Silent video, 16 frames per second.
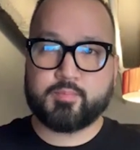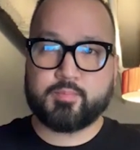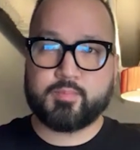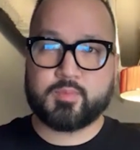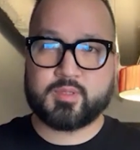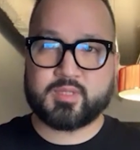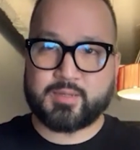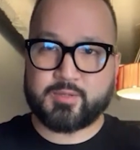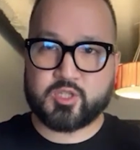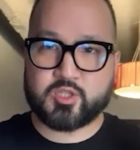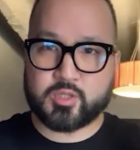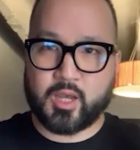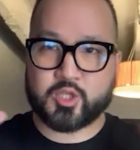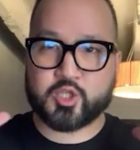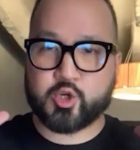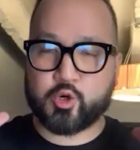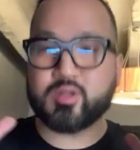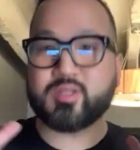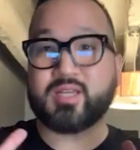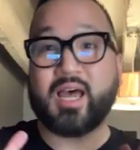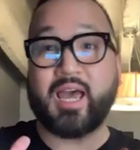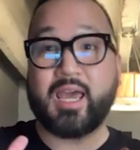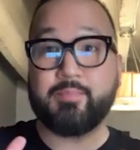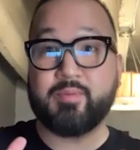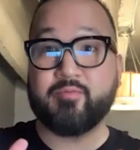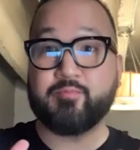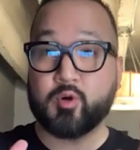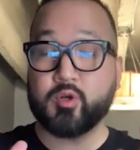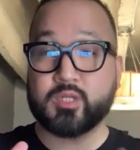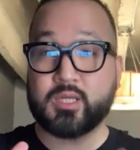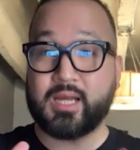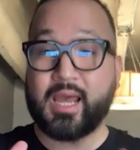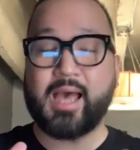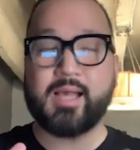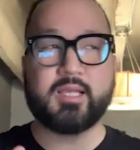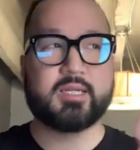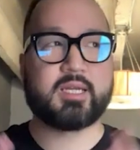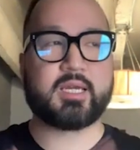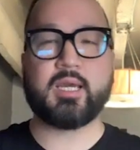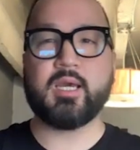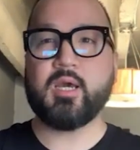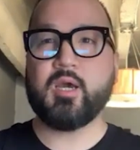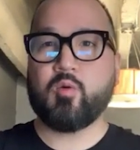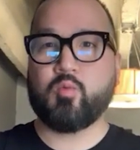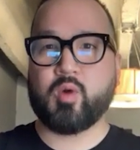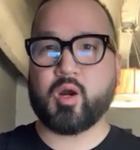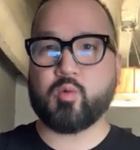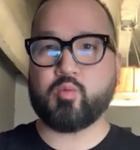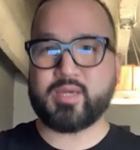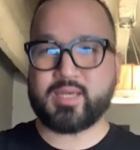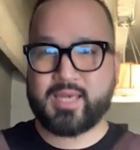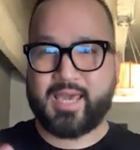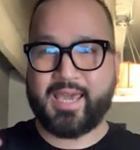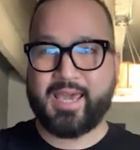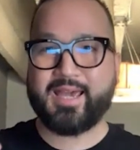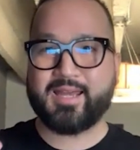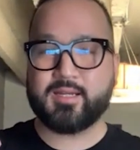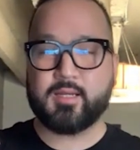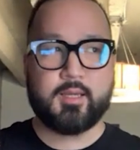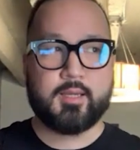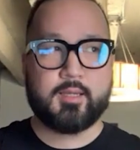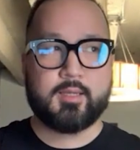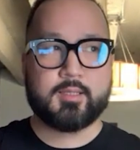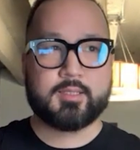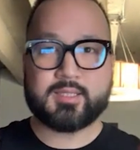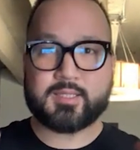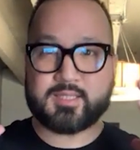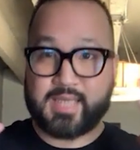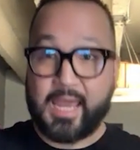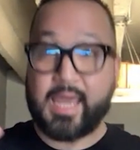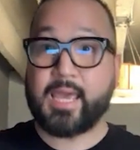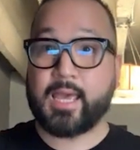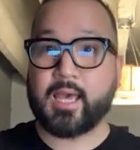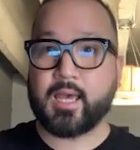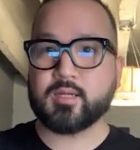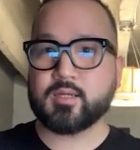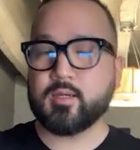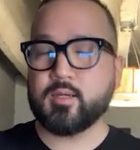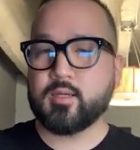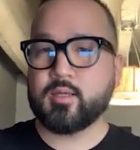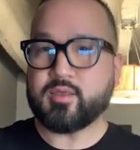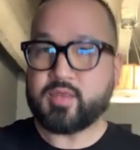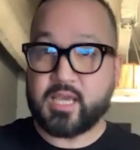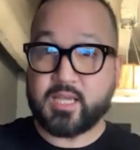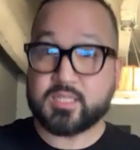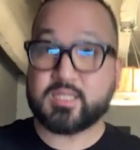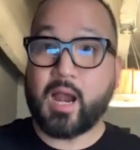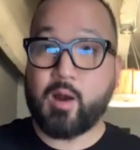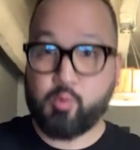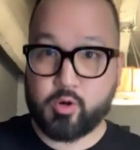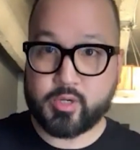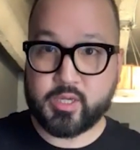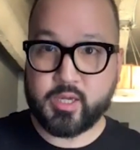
t- a certain type of personality where we can't stand things not working.